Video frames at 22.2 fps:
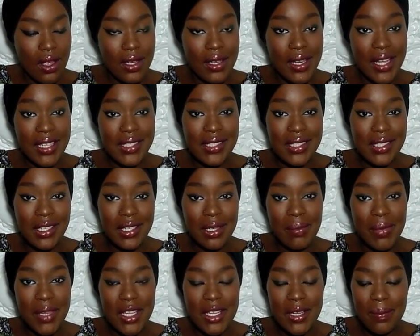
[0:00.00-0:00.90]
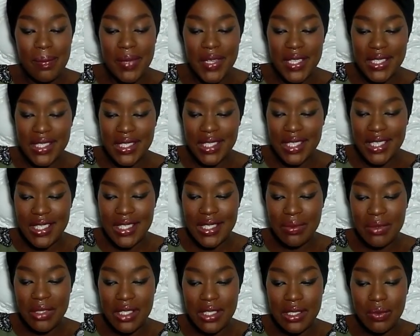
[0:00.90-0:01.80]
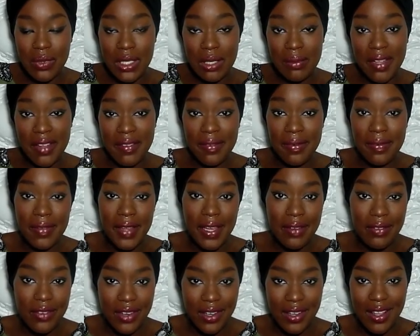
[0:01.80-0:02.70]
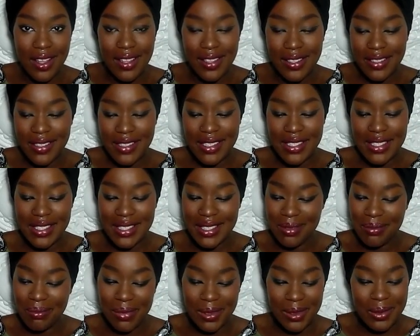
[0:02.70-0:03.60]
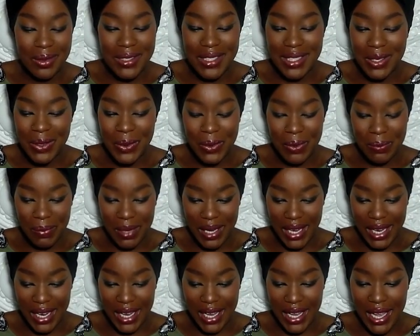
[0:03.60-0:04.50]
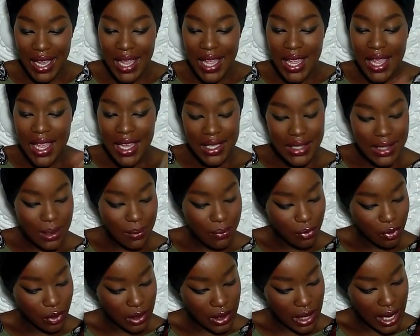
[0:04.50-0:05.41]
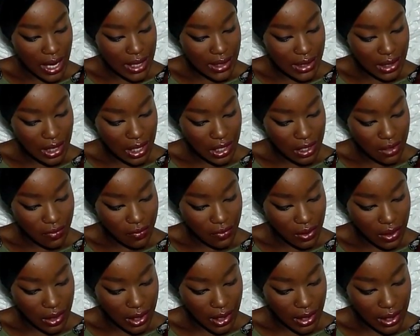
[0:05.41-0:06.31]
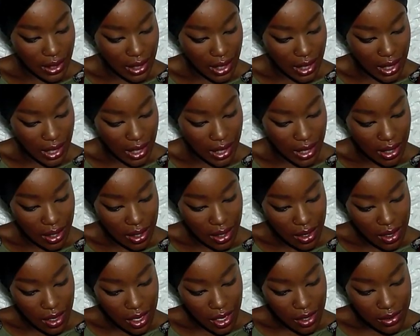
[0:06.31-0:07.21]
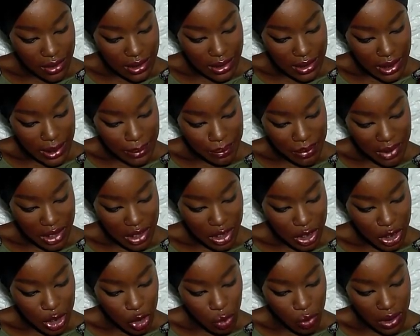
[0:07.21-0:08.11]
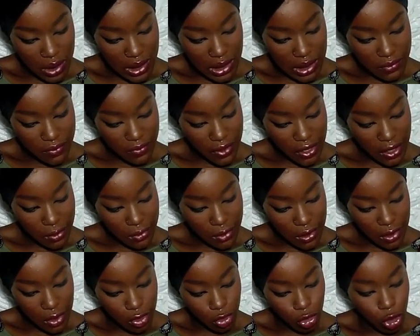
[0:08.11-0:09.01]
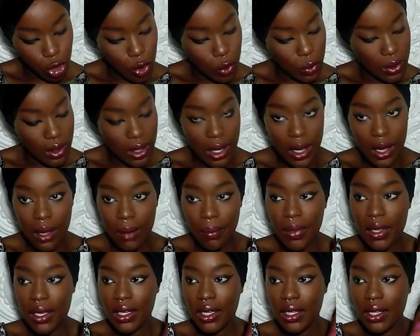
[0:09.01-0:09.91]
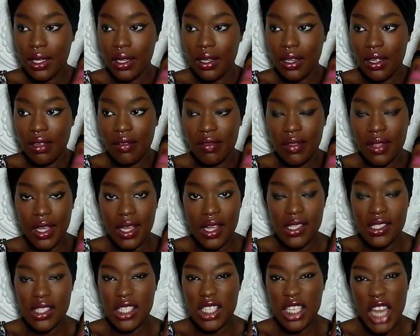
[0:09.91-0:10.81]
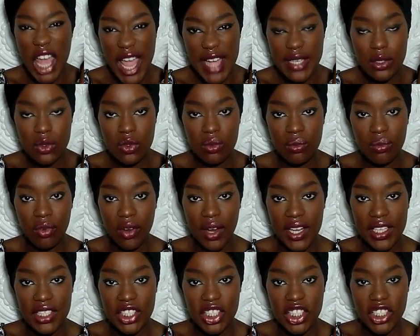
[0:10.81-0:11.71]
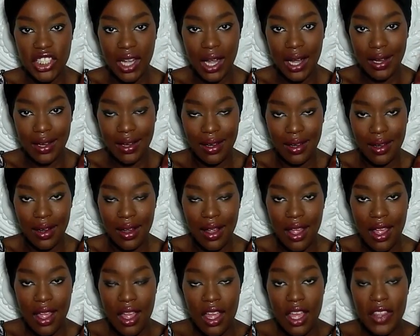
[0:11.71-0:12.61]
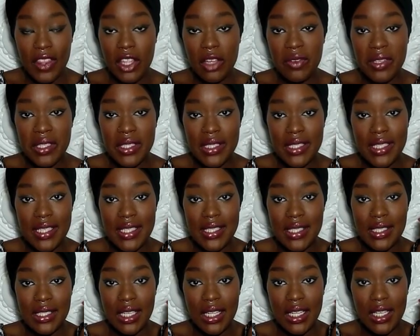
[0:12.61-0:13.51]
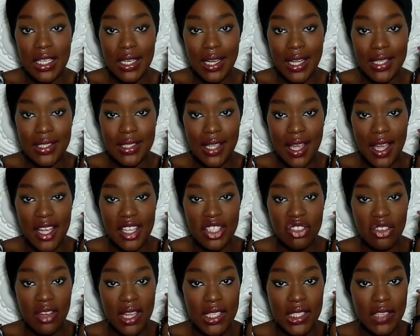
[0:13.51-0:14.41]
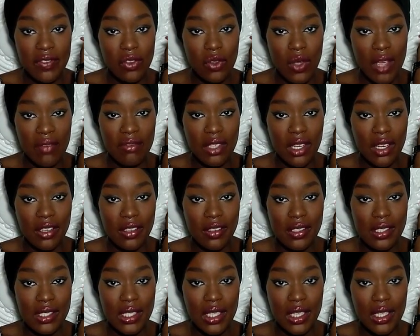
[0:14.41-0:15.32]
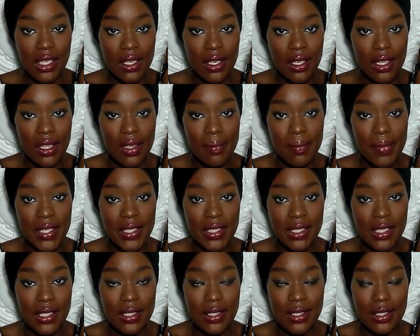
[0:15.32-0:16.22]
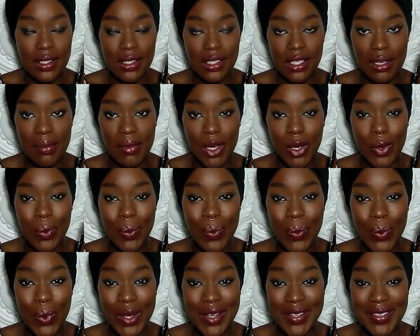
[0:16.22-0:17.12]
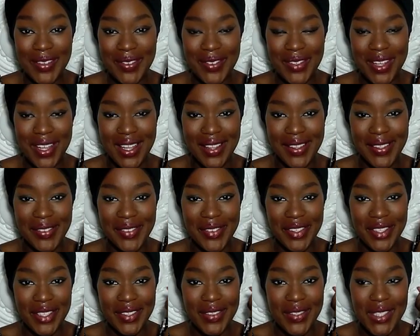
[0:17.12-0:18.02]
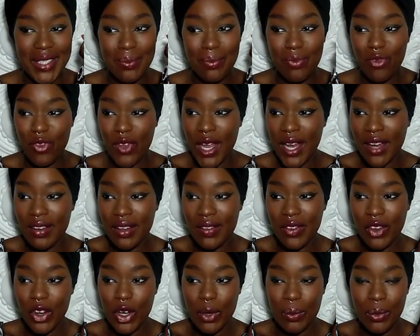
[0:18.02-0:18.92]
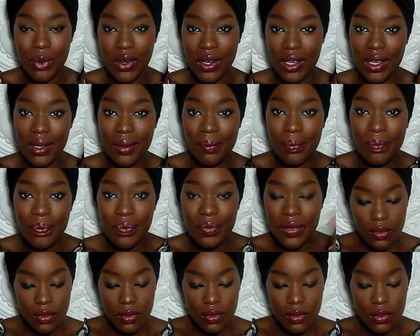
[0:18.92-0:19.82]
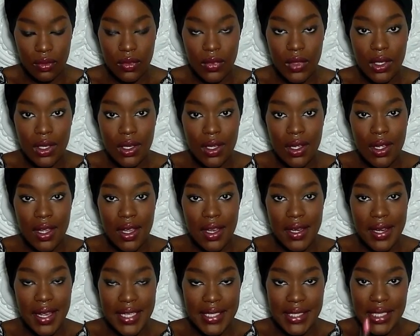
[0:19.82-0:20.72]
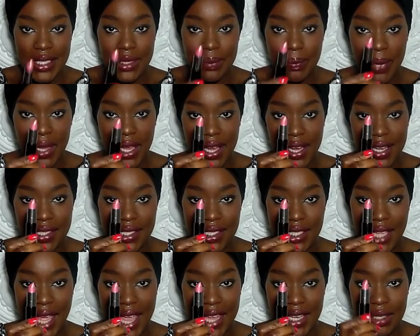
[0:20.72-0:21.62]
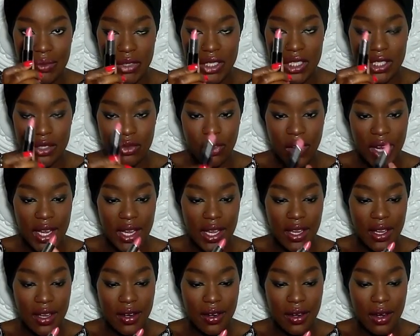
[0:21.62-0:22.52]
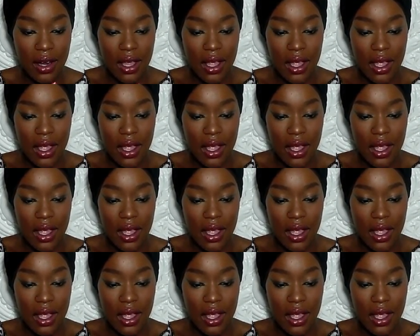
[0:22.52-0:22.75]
Next is going to be Hibiscus, which is one of my favorite colors. It's a blue tone pink, except for it has kind of like a, a deepness to it that's very grown up, and I love that. It's not too bright and shocking, though it does set a nice contrast if you have darker skin. Hibiscus is going to be a wonderful color for you. It's very, very pretty. Next is Pink Satin, which is right here,